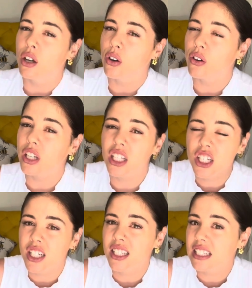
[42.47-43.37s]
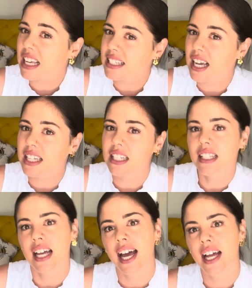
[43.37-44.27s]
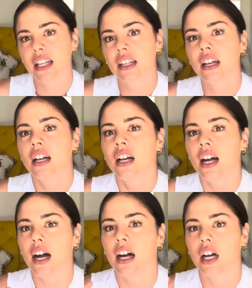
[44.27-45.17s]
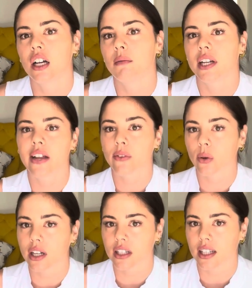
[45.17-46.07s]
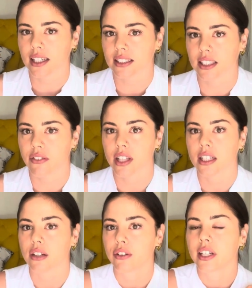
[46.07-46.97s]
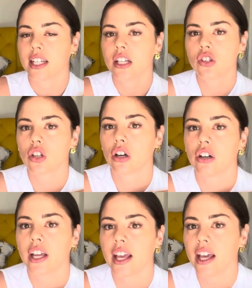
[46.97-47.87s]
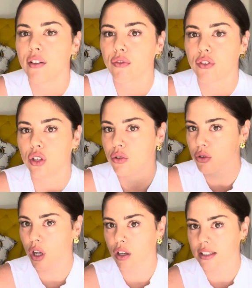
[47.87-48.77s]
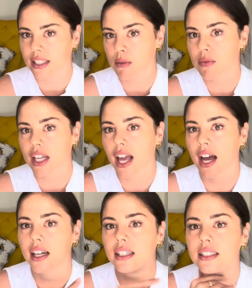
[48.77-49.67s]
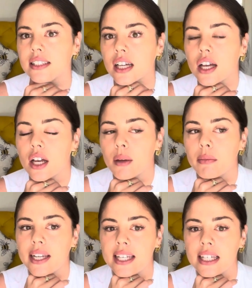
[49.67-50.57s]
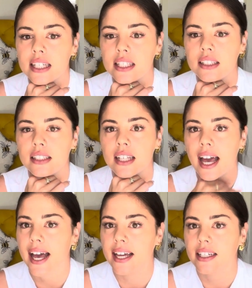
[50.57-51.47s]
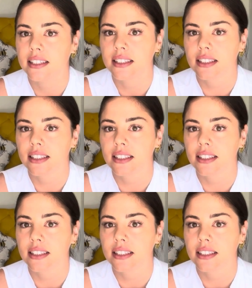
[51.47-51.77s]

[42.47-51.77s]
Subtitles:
regions, as I understand, and everyone does everything differently. So if you know something else, please add it